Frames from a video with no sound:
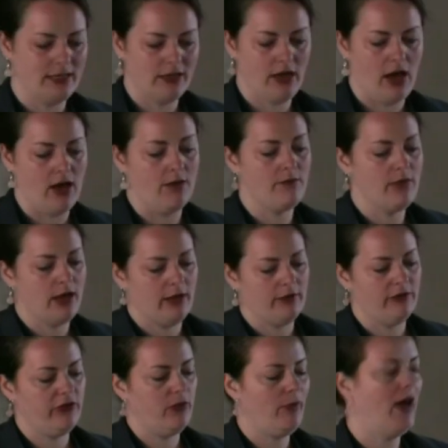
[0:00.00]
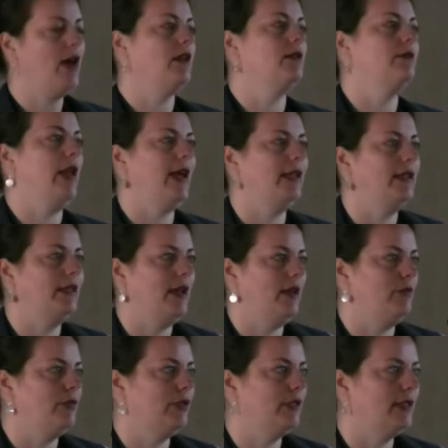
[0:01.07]
income of the bottom
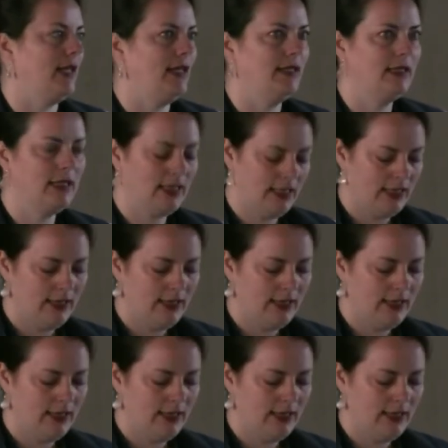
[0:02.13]
99%.